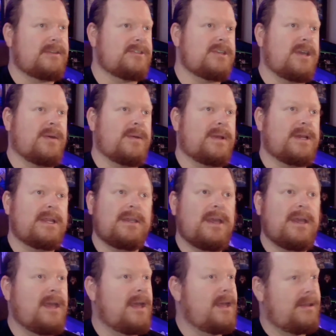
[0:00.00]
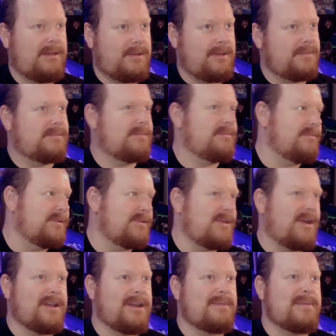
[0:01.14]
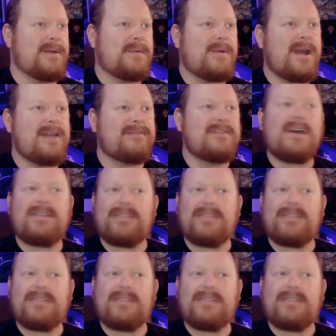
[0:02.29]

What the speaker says: show, and he, was hugging on my wife. Nothing